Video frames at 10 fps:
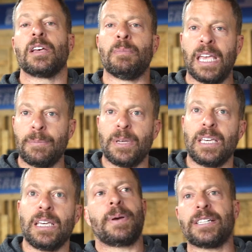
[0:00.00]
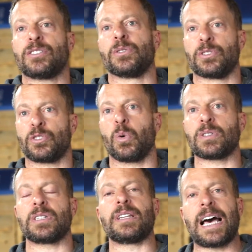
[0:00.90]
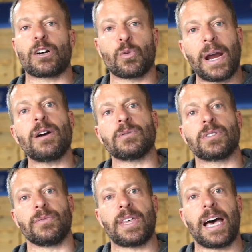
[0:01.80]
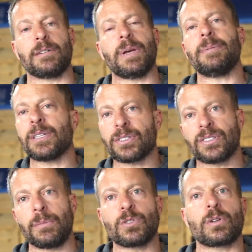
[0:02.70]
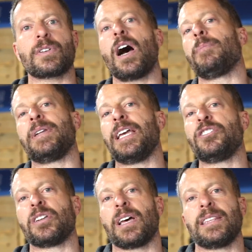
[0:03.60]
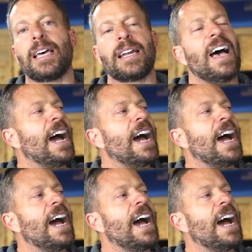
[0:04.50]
Maybe pistols towards the latter rounds of that. Maybe there's some sort of combination like that.